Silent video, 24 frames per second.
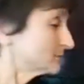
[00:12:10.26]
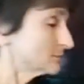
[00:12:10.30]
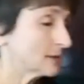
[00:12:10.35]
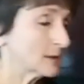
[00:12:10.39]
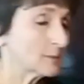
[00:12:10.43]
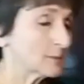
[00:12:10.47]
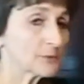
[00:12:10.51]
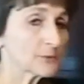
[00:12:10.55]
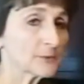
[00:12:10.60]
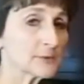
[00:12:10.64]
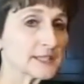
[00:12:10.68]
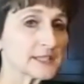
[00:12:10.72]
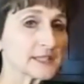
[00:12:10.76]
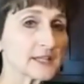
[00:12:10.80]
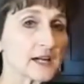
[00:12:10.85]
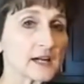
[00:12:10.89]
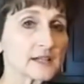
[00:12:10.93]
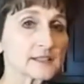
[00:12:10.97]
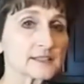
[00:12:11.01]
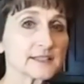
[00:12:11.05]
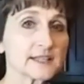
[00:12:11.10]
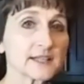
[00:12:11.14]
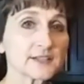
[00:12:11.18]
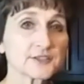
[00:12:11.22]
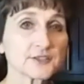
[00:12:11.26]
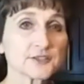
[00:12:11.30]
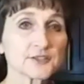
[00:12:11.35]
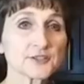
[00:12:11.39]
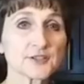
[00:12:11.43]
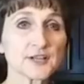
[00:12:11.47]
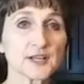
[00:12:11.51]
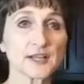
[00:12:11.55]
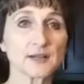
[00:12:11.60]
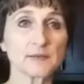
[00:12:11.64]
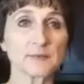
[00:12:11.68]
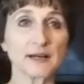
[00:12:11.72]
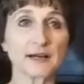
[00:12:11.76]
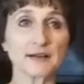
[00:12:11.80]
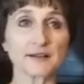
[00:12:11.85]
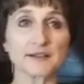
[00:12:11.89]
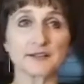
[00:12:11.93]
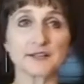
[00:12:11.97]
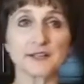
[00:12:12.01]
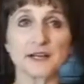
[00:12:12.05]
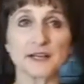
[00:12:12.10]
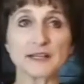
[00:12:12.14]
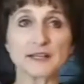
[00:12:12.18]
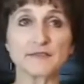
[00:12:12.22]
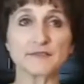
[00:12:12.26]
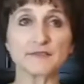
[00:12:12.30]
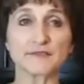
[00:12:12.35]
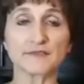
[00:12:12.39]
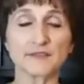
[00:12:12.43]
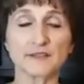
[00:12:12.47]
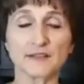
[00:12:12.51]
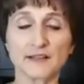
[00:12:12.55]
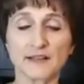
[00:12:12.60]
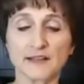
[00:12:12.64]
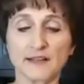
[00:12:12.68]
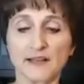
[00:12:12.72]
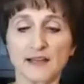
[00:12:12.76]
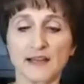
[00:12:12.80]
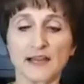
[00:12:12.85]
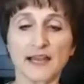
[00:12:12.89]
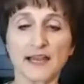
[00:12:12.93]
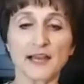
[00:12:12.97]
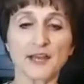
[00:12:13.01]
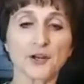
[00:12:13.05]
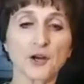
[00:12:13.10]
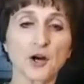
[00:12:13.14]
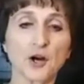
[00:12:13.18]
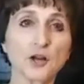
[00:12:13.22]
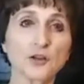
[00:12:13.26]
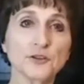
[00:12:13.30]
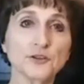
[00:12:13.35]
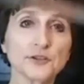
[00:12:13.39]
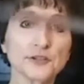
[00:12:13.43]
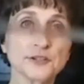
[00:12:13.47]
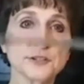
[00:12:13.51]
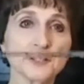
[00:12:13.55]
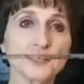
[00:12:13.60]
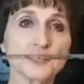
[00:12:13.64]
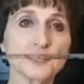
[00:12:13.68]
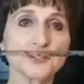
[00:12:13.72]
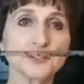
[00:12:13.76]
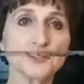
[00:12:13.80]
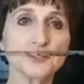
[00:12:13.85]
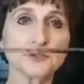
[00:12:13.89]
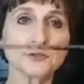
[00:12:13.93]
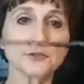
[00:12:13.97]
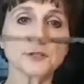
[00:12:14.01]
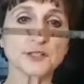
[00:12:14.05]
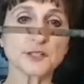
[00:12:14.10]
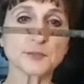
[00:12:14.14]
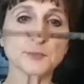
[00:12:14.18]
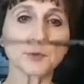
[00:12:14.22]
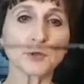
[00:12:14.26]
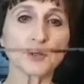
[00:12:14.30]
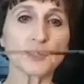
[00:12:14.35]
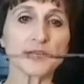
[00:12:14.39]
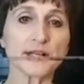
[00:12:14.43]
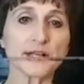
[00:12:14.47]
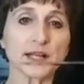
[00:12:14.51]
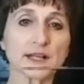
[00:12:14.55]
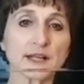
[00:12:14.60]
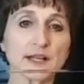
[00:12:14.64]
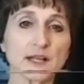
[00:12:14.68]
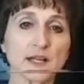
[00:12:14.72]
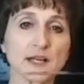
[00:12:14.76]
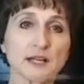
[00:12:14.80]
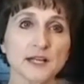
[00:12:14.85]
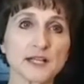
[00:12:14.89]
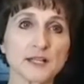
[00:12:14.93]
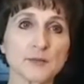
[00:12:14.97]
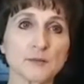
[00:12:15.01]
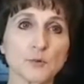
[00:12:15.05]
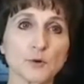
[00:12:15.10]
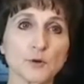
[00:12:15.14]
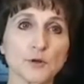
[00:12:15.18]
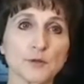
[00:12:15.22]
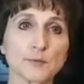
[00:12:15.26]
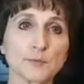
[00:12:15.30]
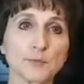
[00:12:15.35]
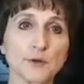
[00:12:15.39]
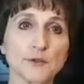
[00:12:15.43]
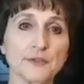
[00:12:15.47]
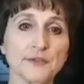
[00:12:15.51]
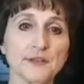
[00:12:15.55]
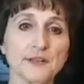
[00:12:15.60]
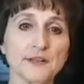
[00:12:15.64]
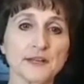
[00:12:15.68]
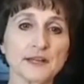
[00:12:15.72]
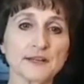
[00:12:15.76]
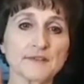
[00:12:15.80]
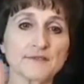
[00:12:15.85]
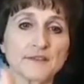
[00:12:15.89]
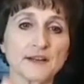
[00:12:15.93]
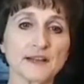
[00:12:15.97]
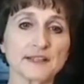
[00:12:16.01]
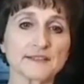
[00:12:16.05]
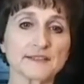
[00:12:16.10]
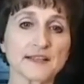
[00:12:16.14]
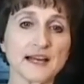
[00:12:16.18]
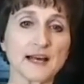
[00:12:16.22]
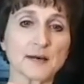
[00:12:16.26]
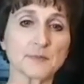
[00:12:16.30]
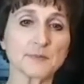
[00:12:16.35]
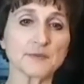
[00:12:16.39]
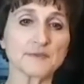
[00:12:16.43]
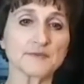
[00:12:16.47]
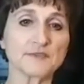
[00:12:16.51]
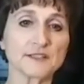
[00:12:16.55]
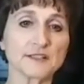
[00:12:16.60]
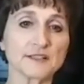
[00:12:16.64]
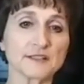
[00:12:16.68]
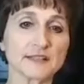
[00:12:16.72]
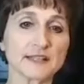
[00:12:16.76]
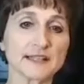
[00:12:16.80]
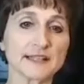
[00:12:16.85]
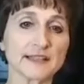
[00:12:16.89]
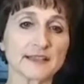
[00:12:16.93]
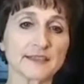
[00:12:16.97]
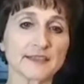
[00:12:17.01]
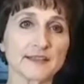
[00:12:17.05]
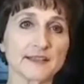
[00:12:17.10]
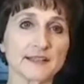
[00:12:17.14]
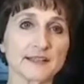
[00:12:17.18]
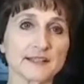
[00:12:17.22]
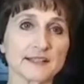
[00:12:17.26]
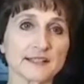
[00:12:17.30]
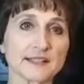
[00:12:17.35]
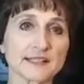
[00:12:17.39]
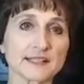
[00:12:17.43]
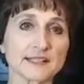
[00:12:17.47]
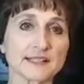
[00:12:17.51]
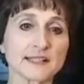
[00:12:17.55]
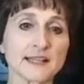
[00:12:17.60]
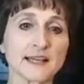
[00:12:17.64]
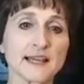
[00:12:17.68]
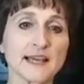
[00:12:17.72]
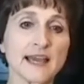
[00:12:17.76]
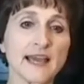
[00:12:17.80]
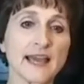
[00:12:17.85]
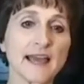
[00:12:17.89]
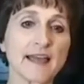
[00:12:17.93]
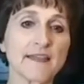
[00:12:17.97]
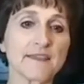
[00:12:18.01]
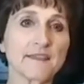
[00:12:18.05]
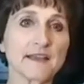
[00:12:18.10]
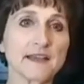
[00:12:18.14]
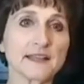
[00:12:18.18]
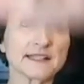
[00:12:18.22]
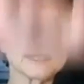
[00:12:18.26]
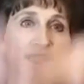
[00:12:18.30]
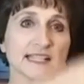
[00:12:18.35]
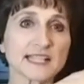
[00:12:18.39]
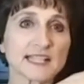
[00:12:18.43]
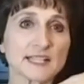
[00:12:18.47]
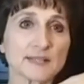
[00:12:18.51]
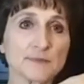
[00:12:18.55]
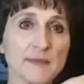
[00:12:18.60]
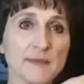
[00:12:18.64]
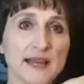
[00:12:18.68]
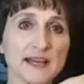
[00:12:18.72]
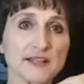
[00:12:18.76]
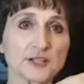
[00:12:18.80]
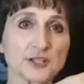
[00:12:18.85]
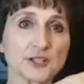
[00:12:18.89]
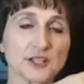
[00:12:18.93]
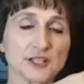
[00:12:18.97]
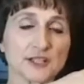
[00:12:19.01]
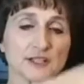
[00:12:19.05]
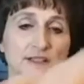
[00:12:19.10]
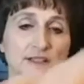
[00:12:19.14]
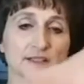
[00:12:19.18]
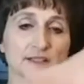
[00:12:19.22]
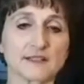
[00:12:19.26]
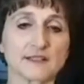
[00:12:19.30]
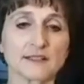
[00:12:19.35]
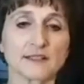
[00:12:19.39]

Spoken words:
remember we talked yesterday about a knife, and all you're going to do is put it on a cutting board, put the knife on top of it like this, and then smash it.